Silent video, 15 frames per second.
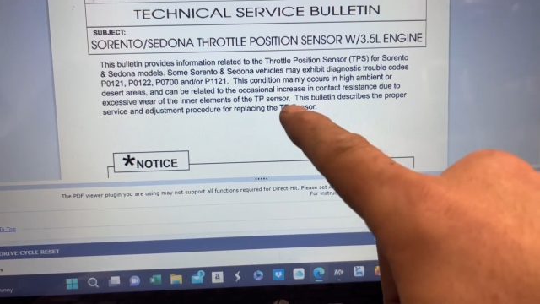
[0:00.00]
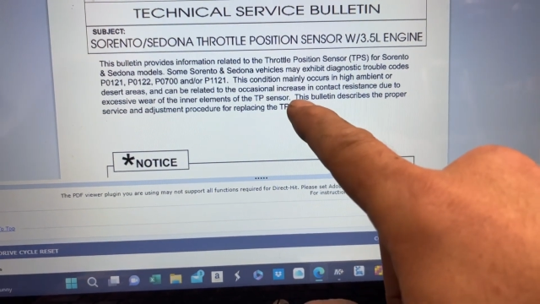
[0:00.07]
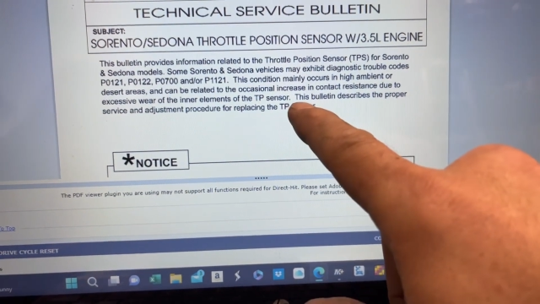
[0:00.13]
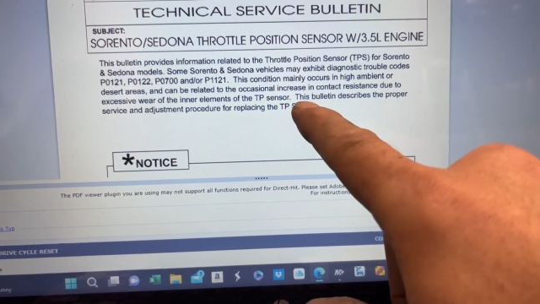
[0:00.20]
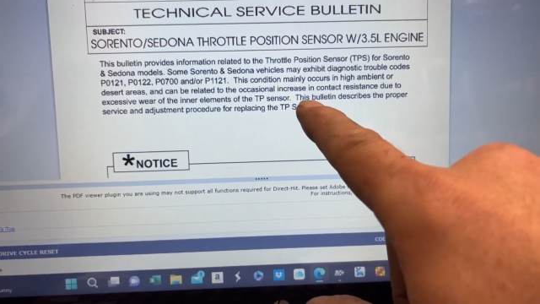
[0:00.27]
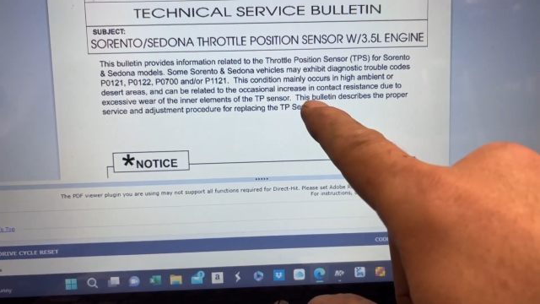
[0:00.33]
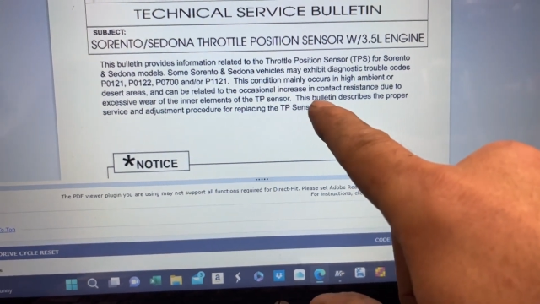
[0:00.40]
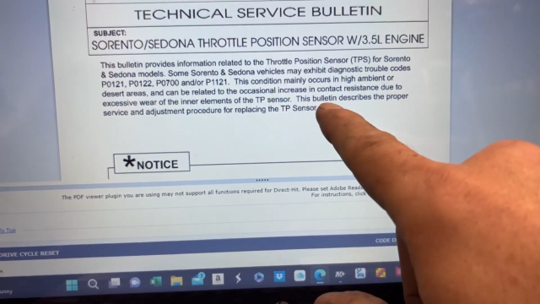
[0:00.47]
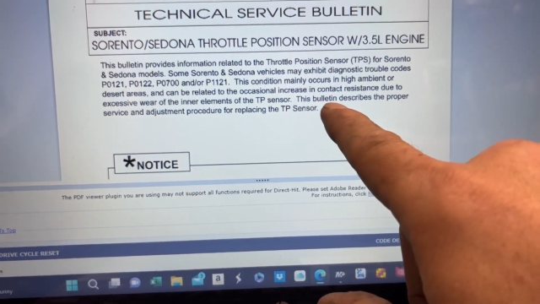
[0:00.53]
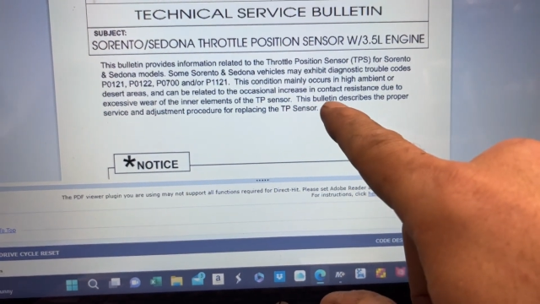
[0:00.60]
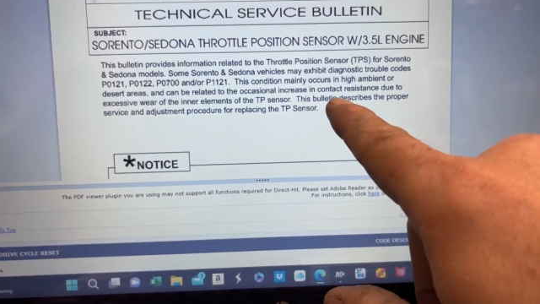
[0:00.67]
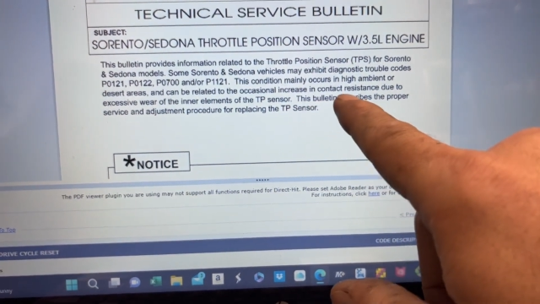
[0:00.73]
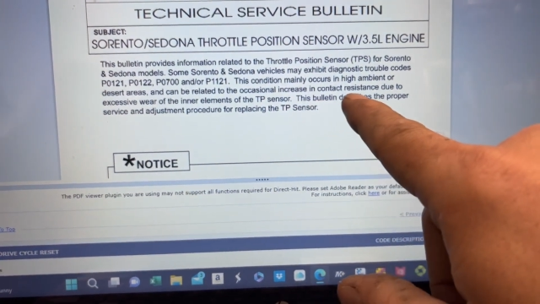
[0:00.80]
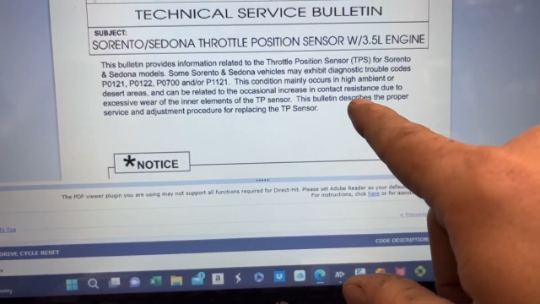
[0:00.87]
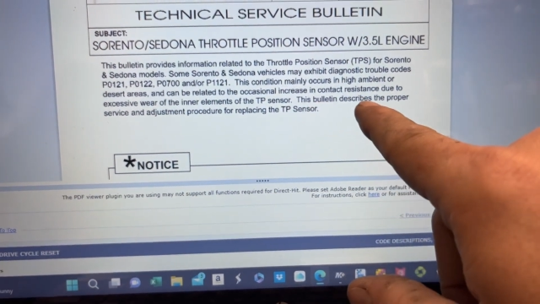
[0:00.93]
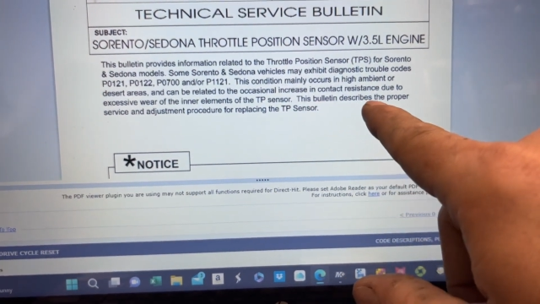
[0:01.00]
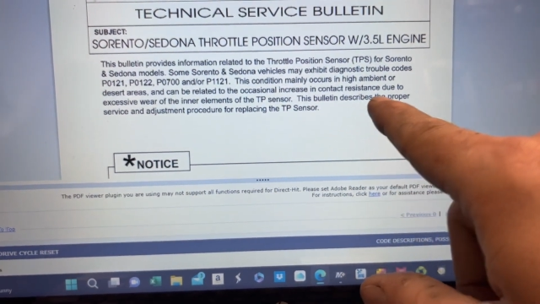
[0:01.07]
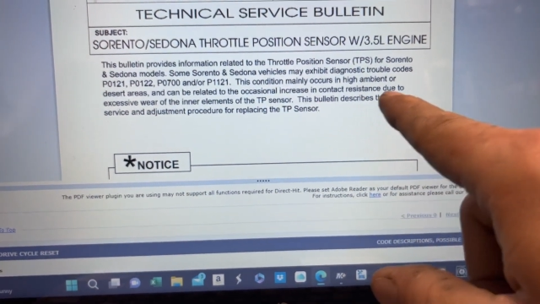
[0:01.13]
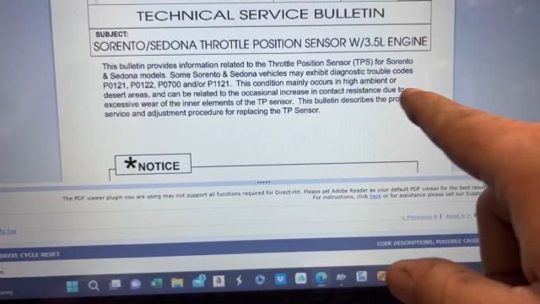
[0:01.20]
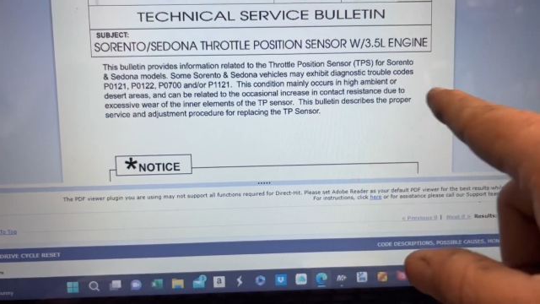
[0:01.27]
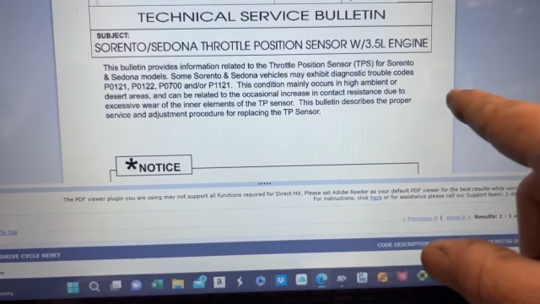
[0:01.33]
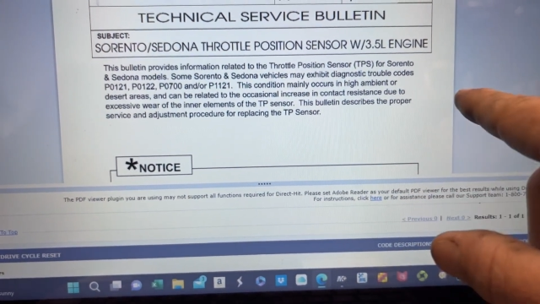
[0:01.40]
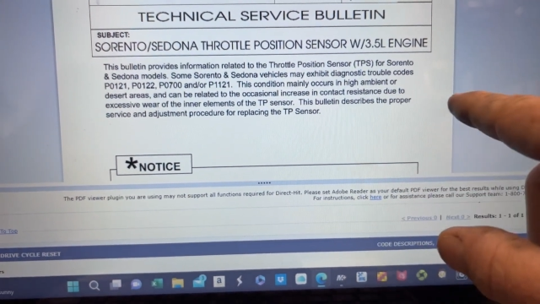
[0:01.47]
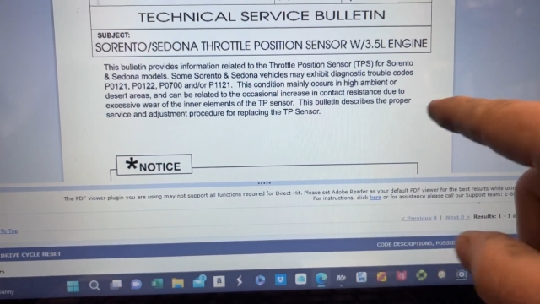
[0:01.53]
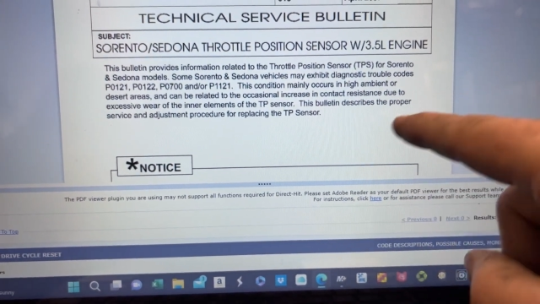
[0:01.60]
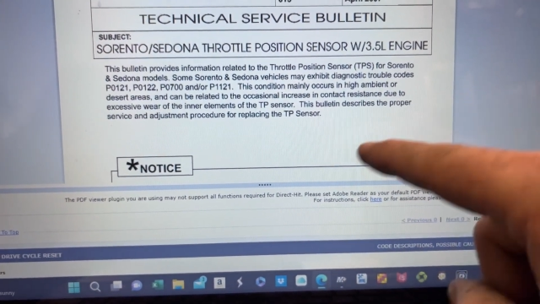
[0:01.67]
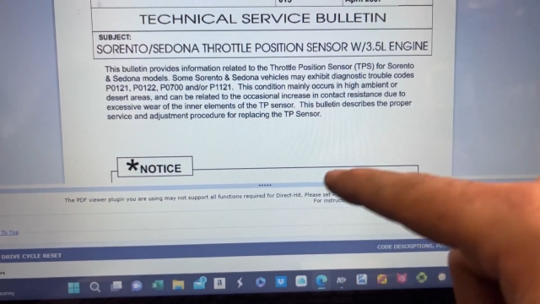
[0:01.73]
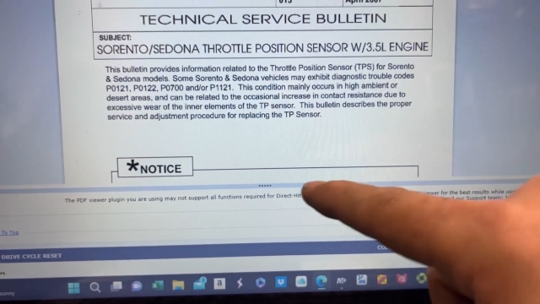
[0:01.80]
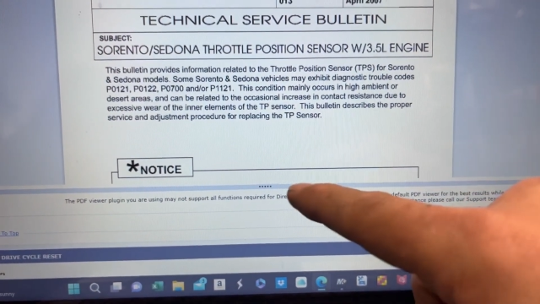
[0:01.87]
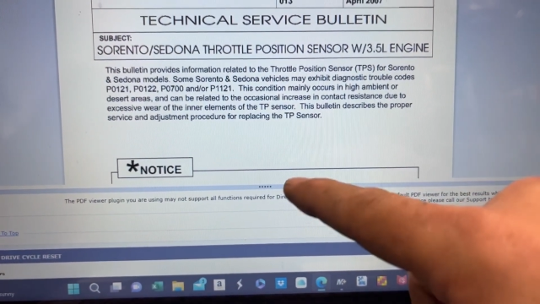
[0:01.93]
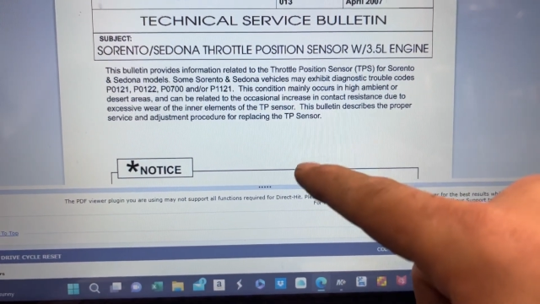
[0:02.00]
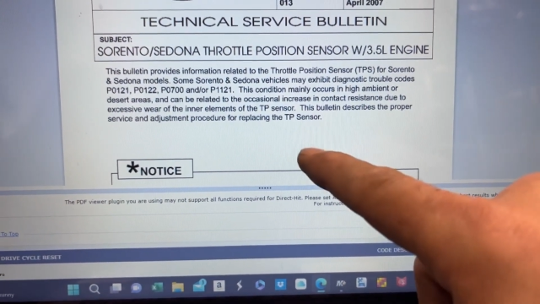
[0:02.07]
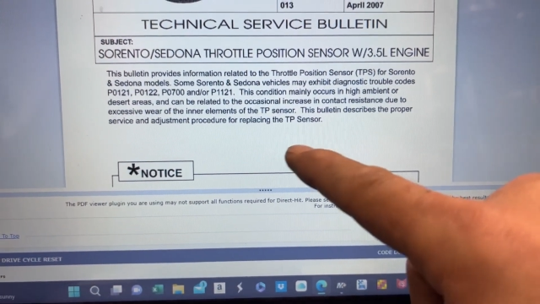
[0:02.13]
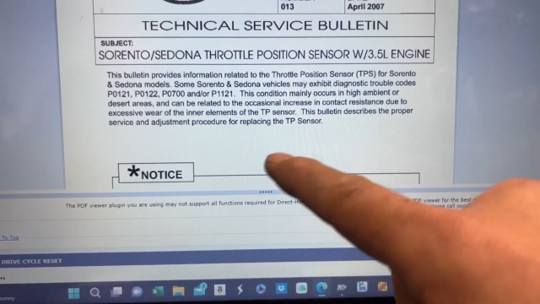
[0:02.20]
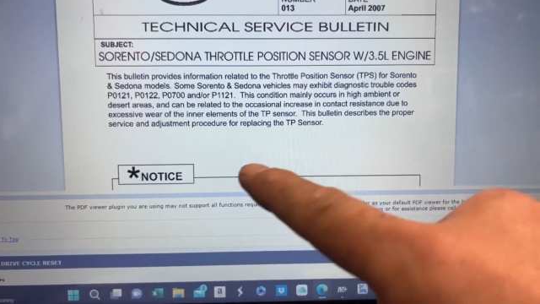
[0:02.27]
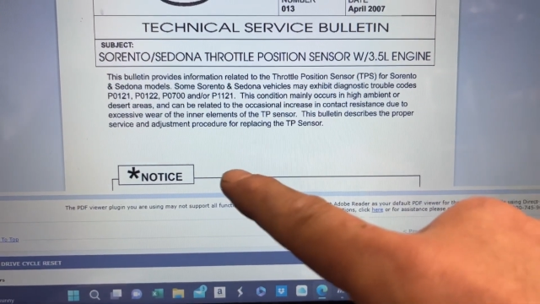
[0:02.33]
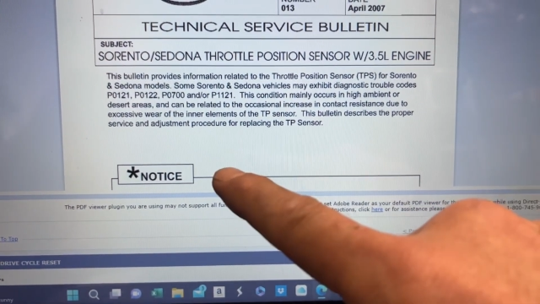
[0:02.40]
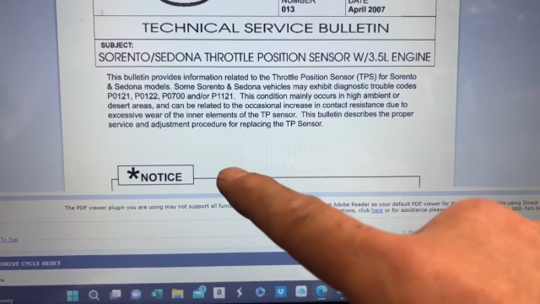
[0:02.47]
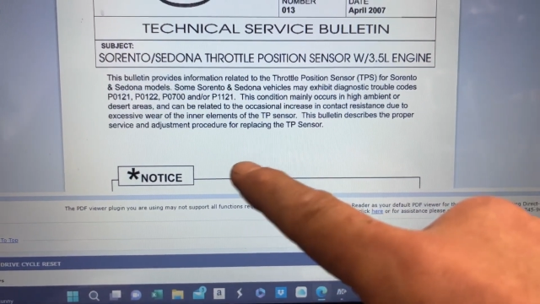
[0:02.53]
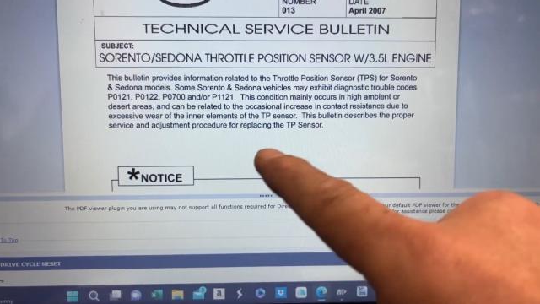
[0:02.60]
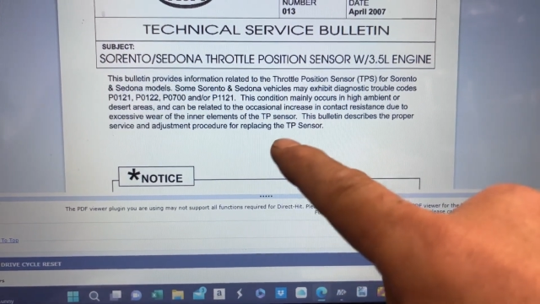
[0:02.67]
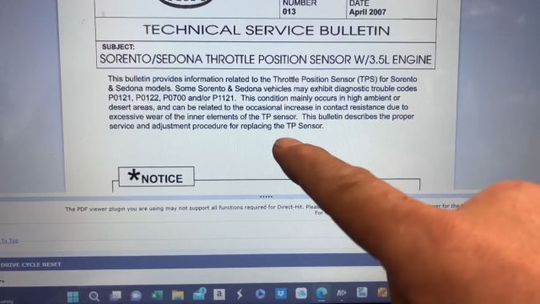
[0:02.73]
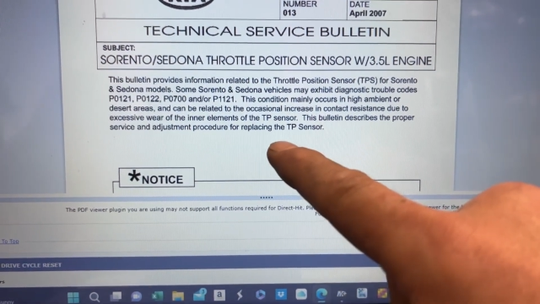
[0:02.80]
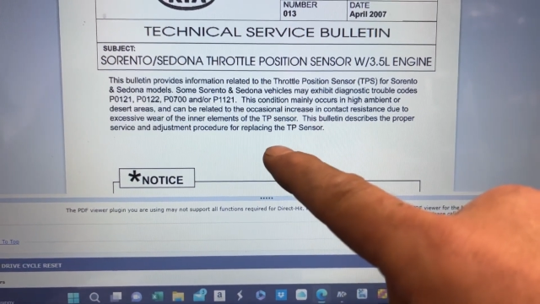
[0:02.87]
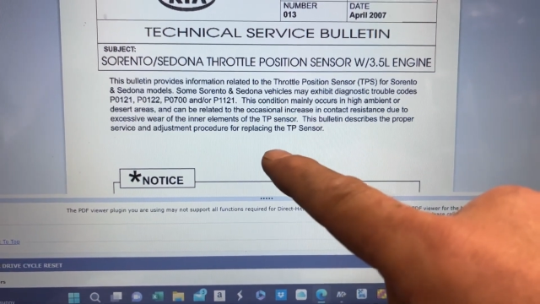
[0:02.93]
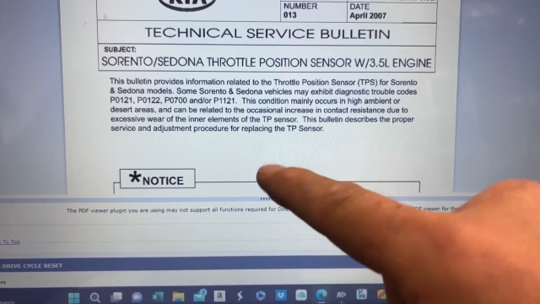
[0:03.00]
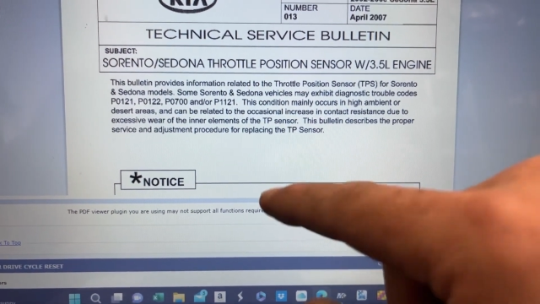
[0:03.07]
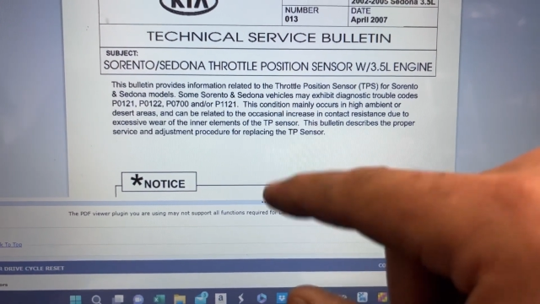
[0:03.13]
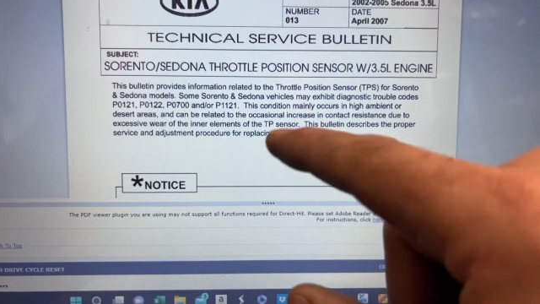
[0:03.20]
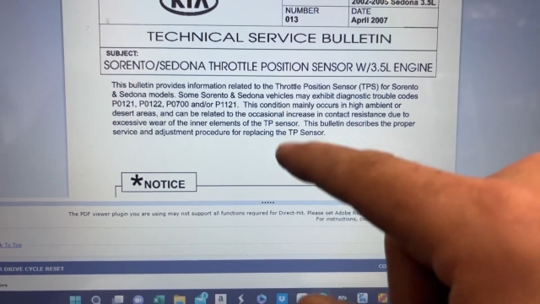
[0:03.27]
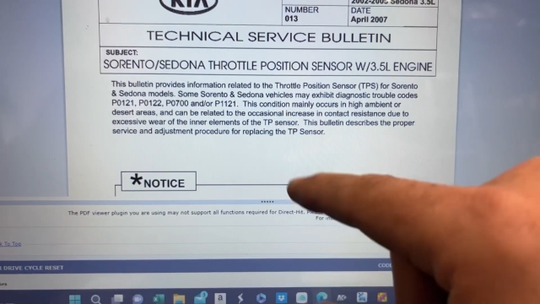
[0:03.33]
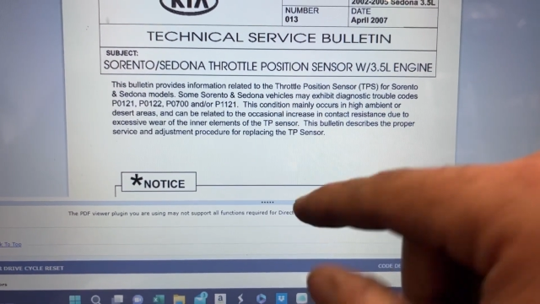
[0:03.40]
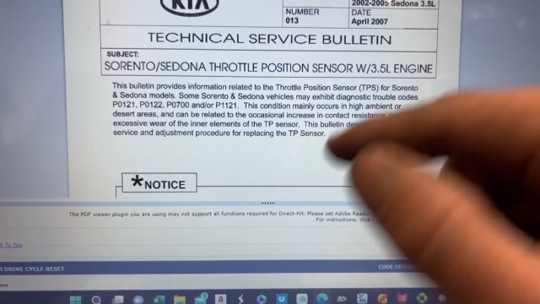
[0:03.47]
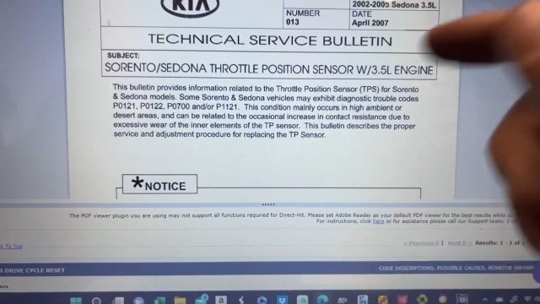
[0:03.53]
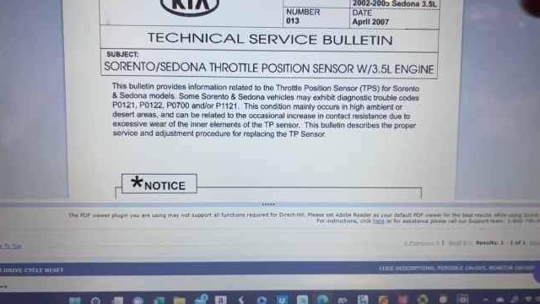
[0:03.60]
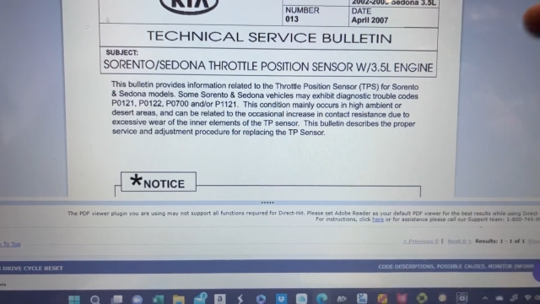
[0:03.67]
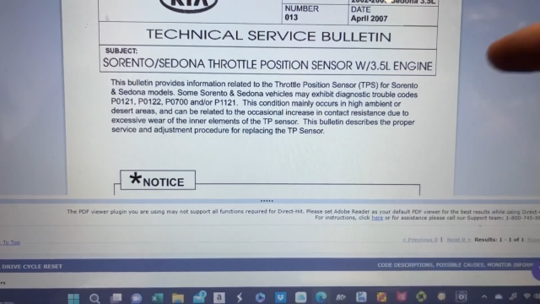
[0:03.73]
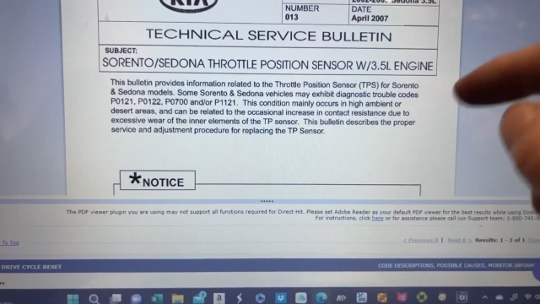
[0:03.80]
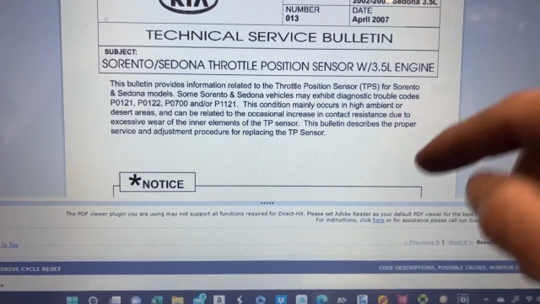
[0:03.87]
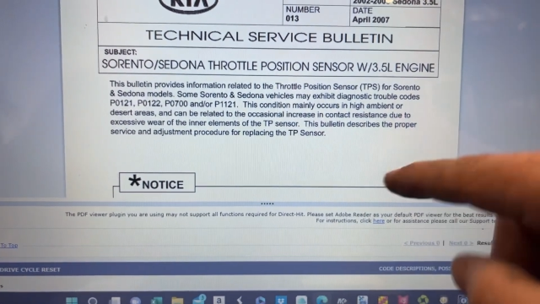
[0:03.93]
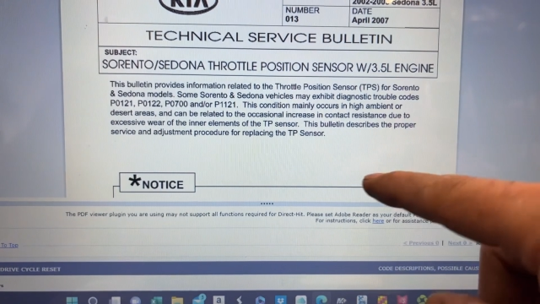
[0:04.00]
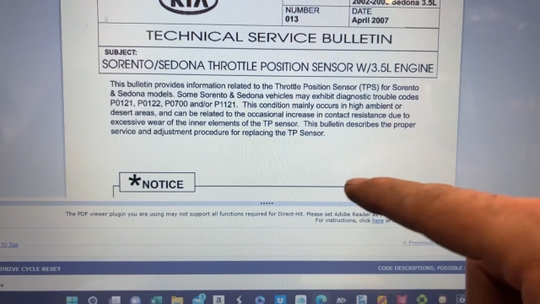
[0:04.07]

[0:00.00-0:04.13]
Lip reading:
No face is visible, so there are no lips to read.